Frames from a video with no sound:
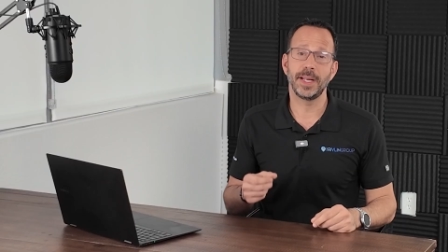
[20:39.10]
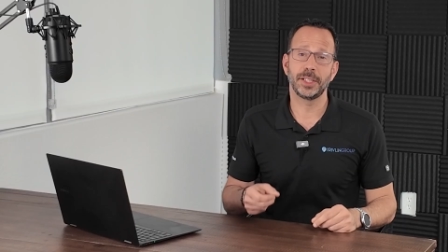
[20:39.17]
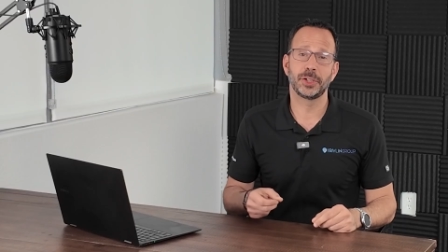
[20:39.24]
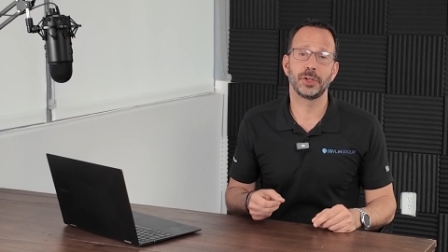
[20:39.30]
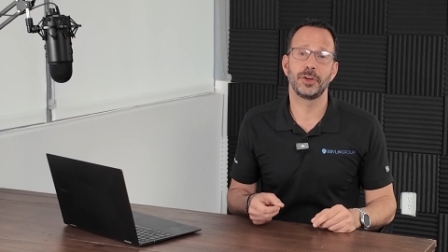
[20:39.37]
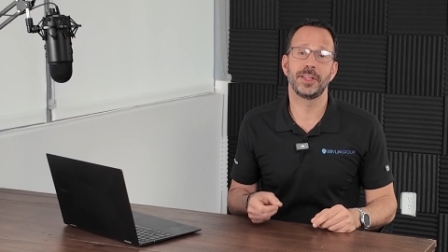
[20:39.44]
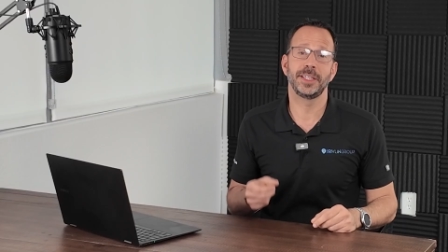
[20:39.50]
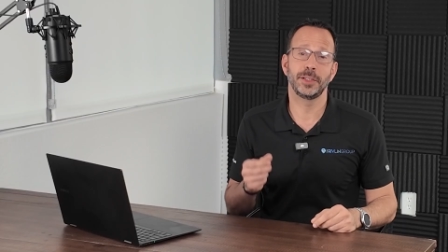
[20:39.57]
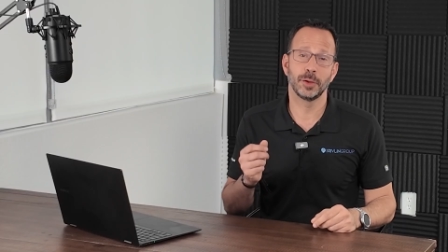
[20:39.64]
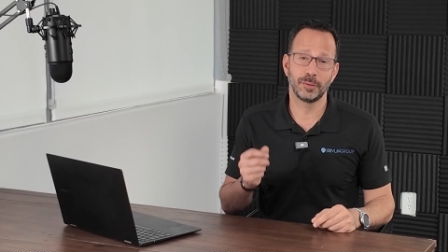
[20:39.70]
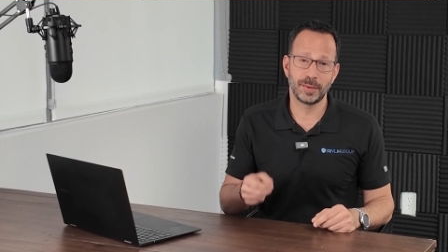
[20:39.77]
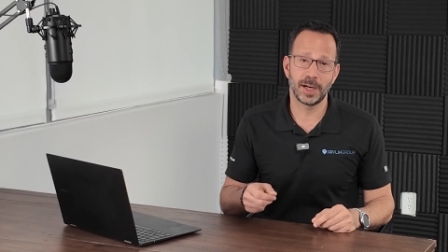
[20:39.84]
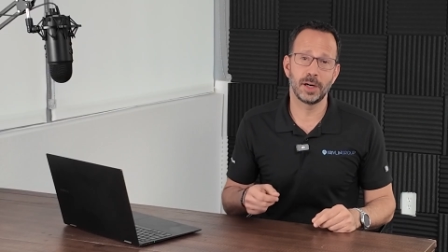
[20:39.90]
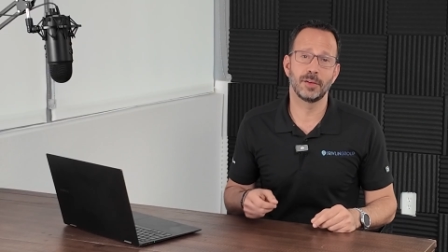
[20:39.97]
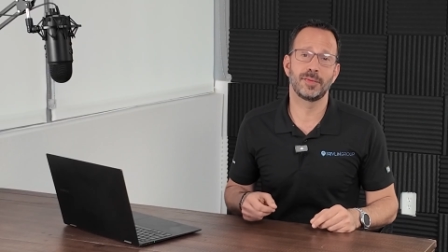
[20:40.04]
make sure that you're
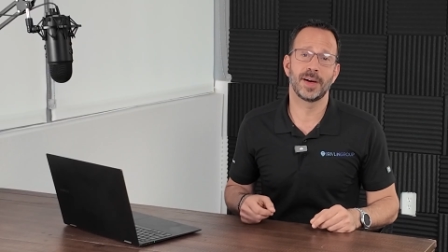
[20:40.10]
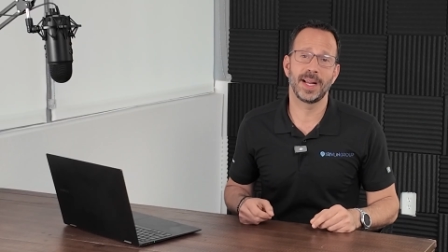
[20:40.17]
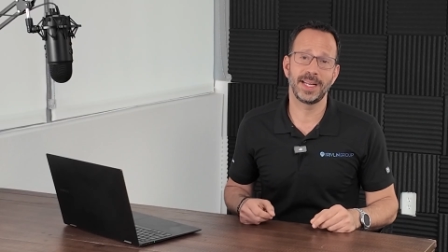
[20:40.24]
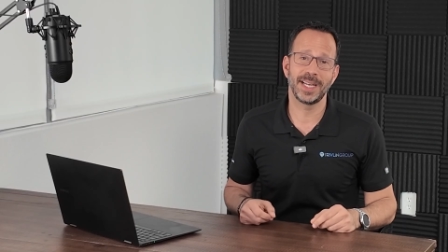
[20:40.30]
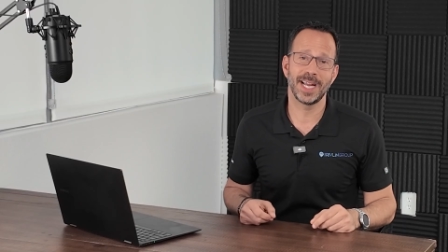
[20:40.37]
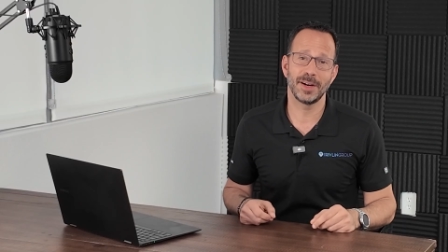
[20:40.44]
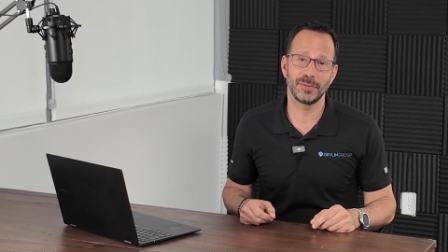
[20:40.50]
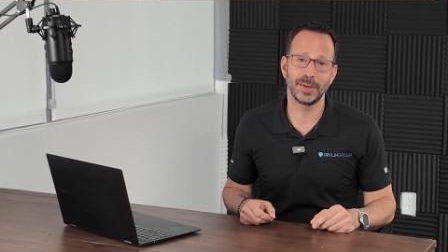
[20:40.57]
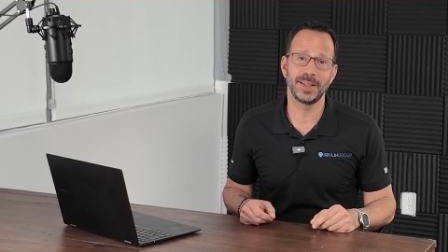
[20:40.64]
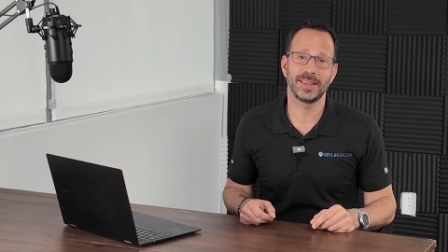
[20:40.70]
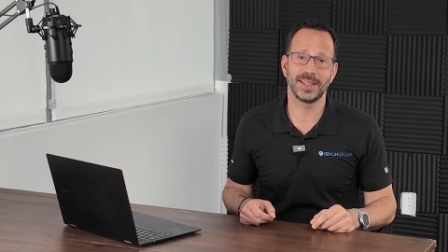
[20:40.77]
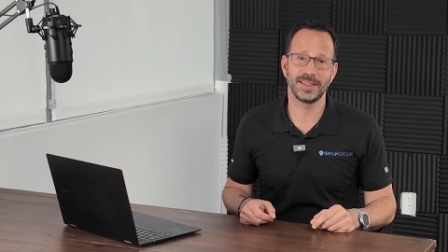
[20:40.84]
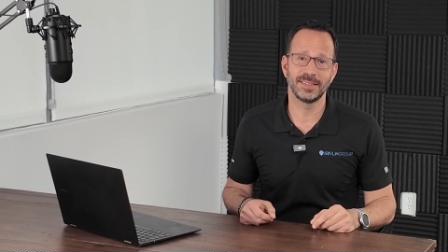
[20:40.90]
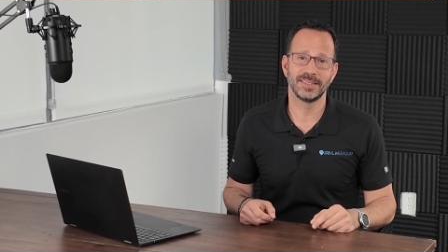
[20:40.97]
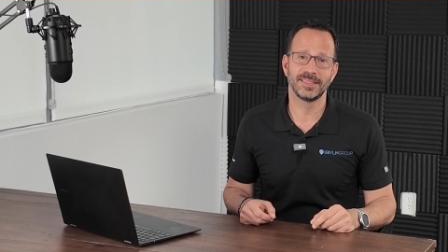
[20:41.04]
verifying
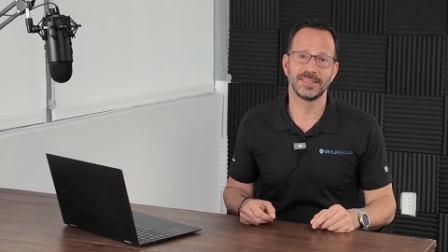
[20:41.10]
everything.